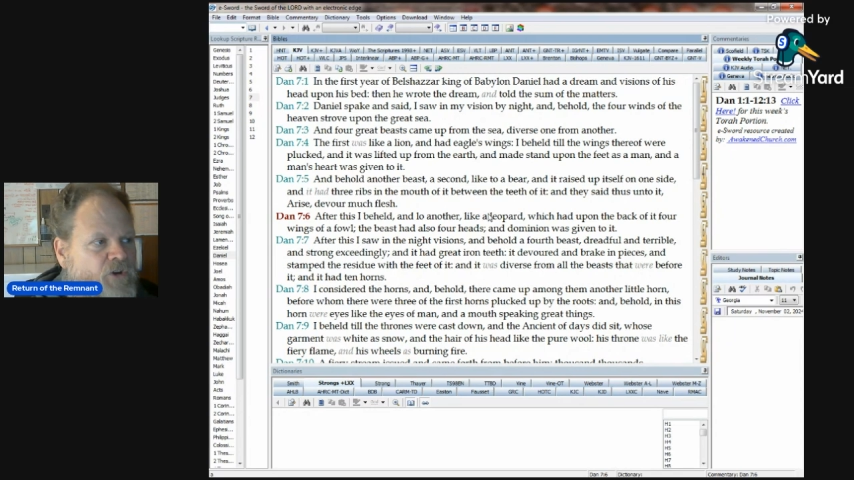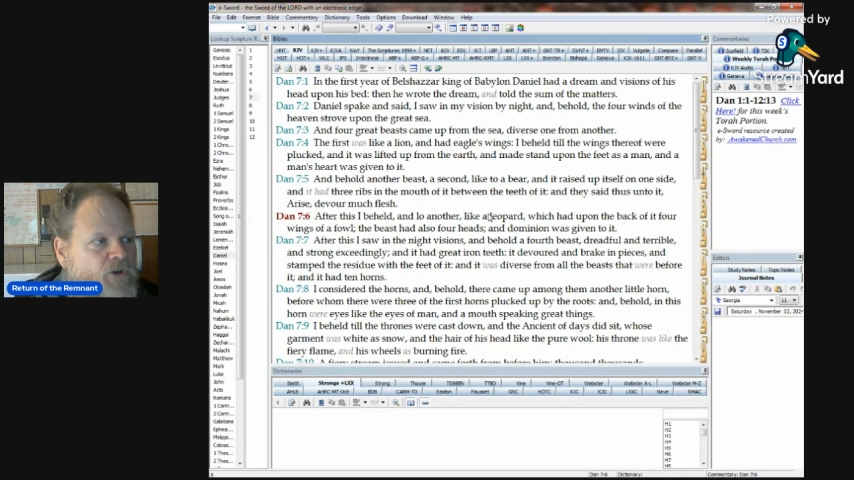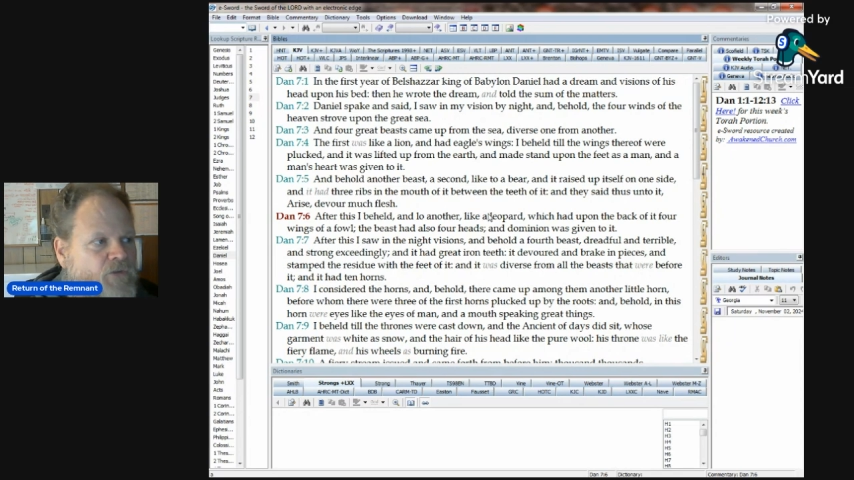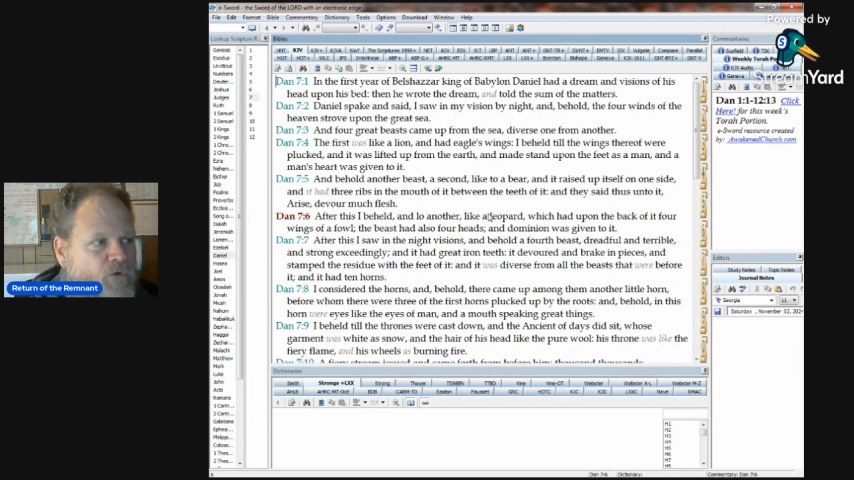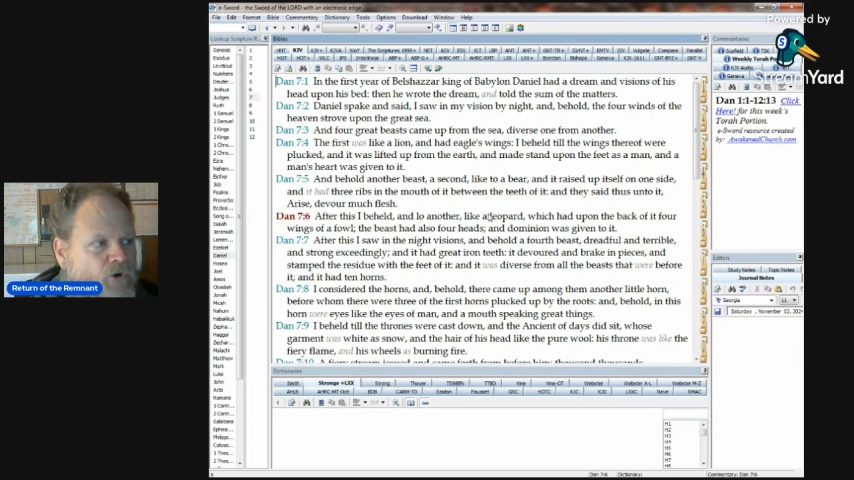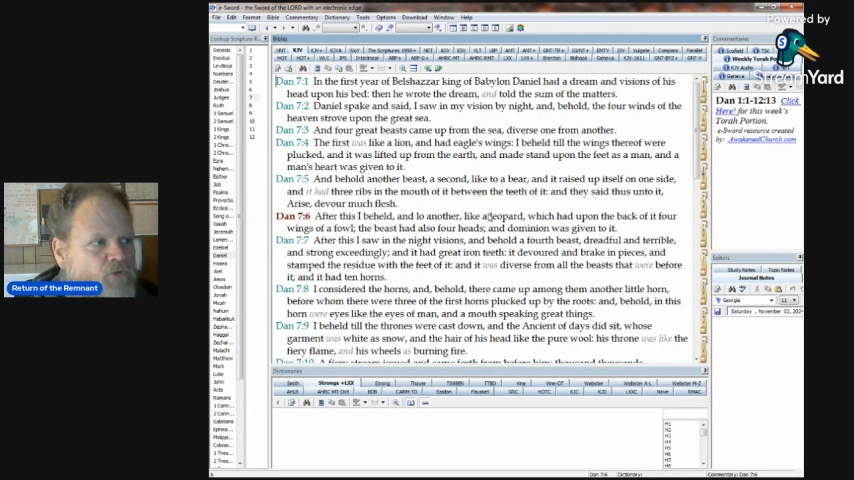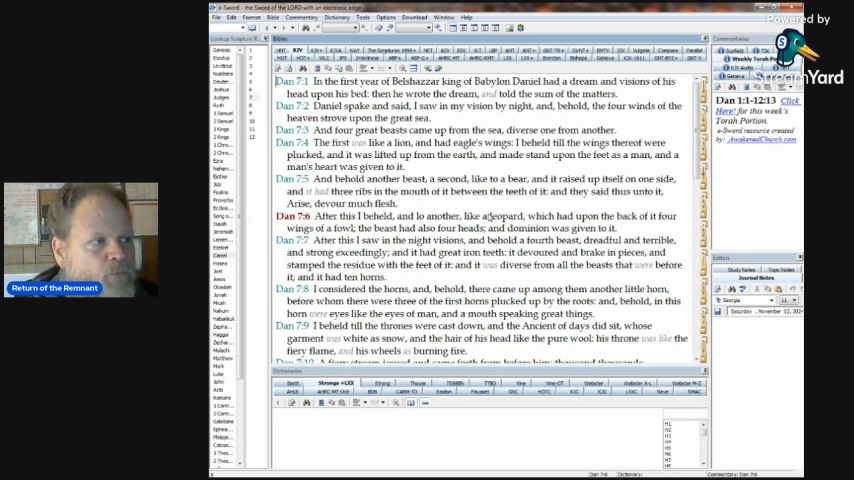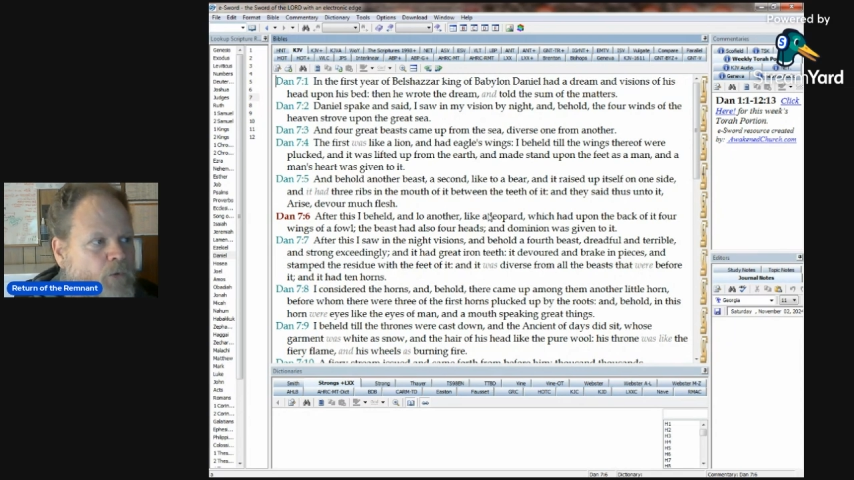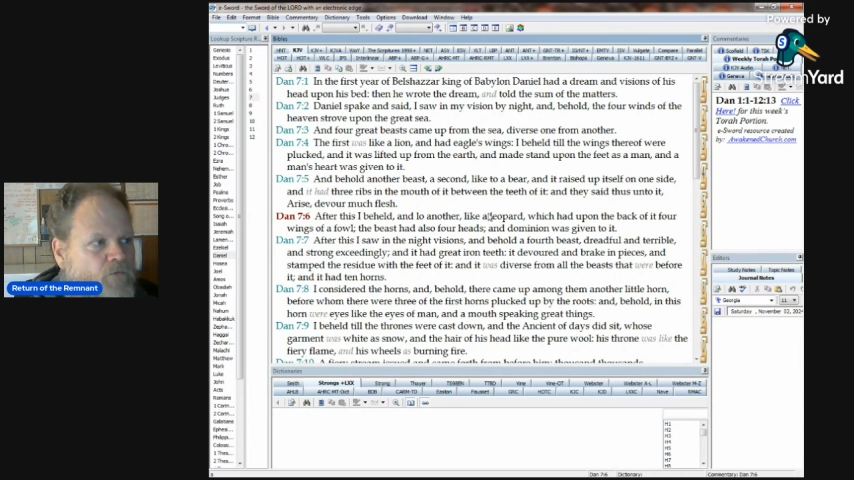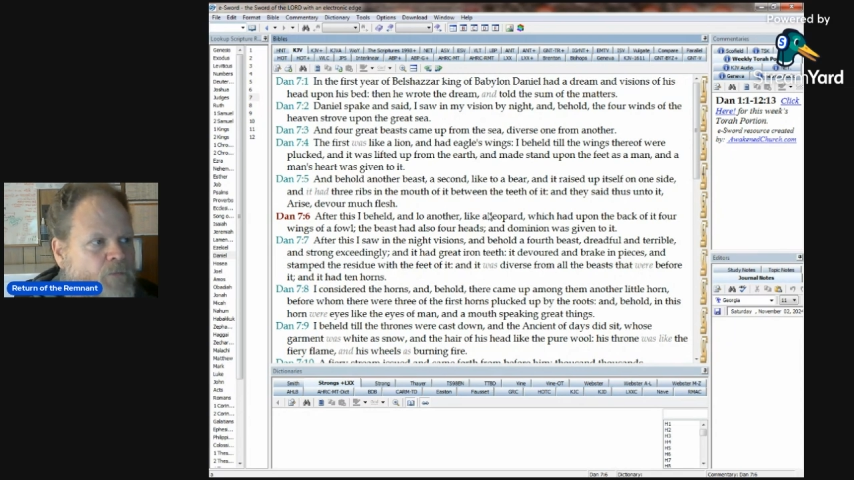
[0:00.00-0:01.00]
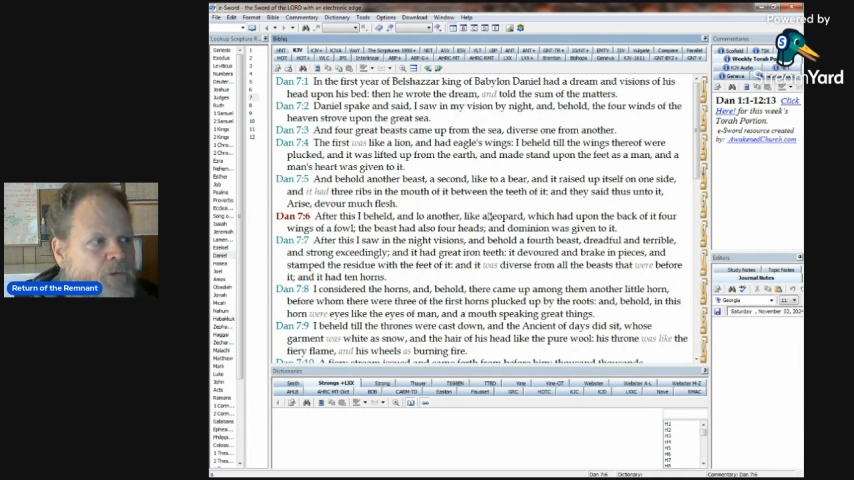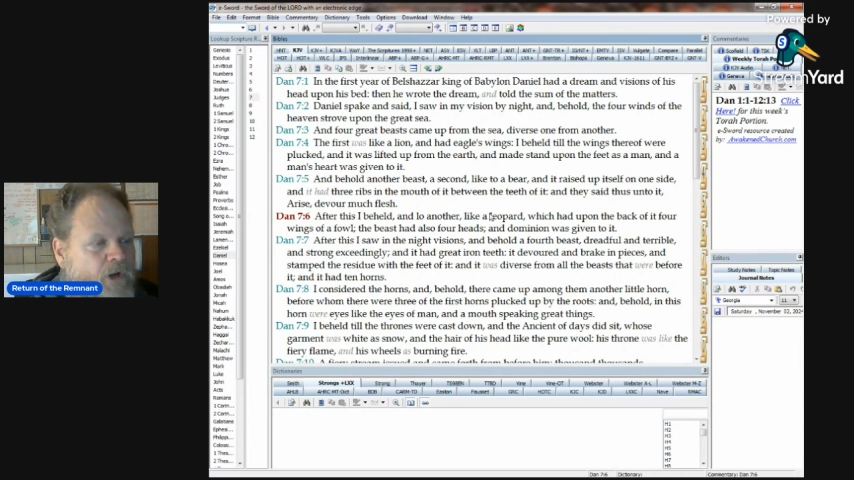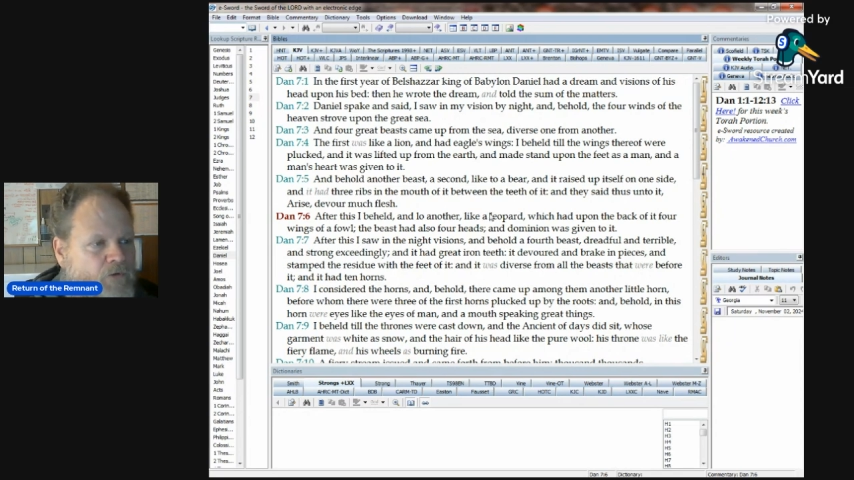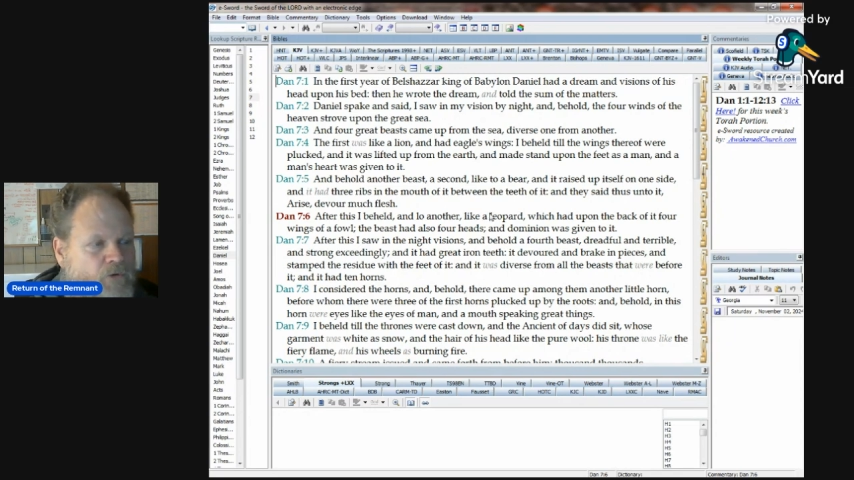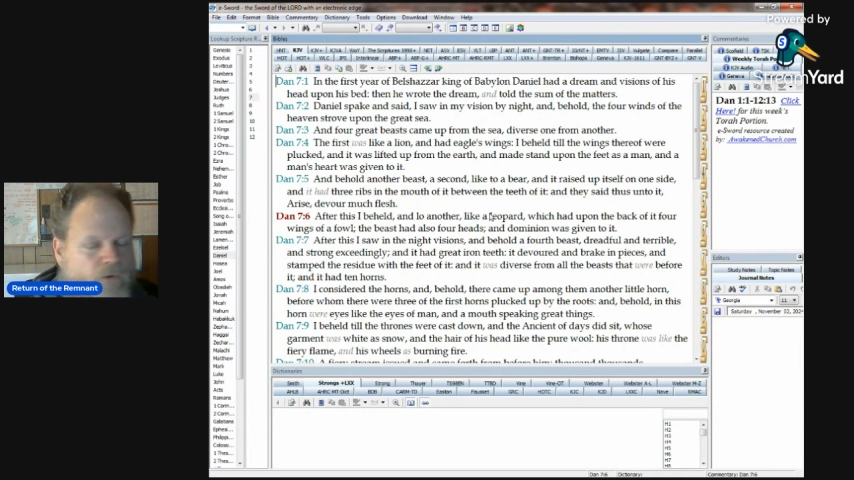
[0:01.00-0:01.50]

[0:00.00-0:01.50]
diverse one from another.